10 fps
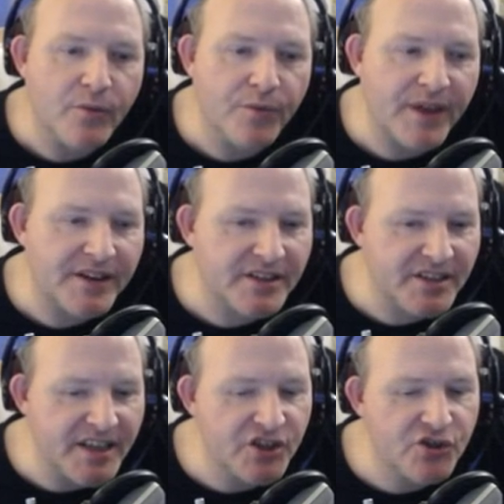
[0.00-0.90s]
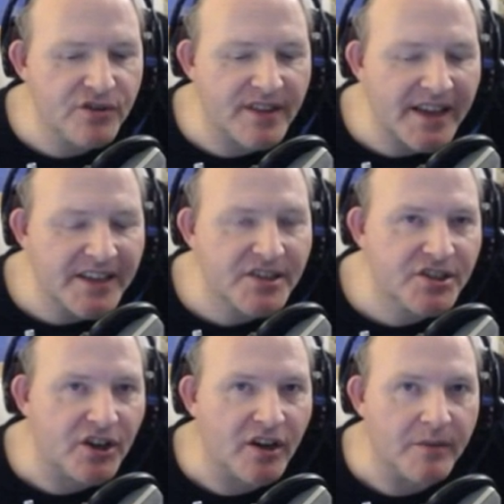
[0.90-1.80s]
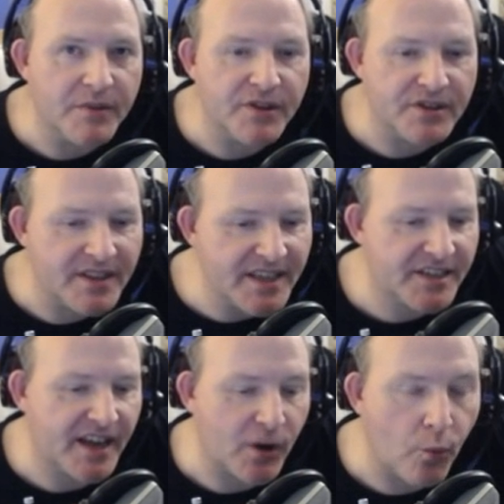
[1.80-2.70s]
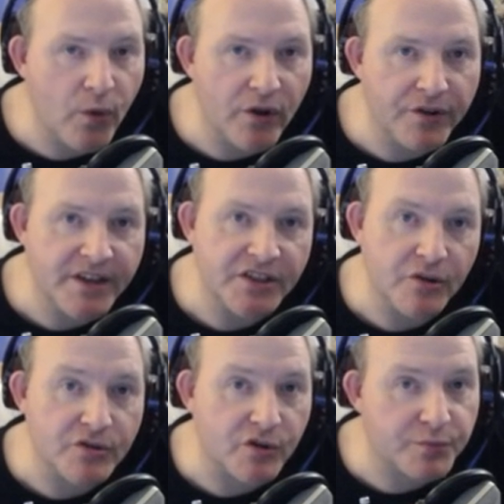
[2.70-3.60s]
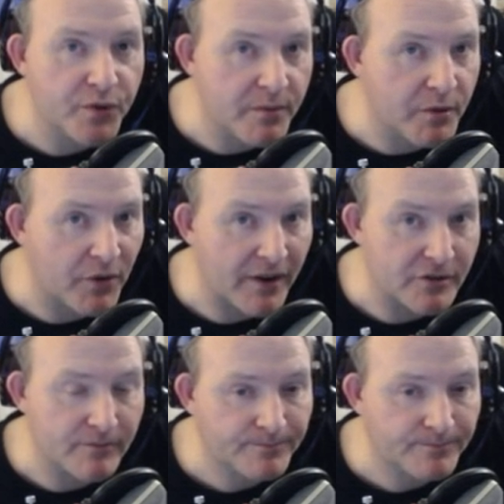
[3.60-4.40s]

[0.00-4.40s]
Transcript: That's the time that this tank will need to use those premium rounds.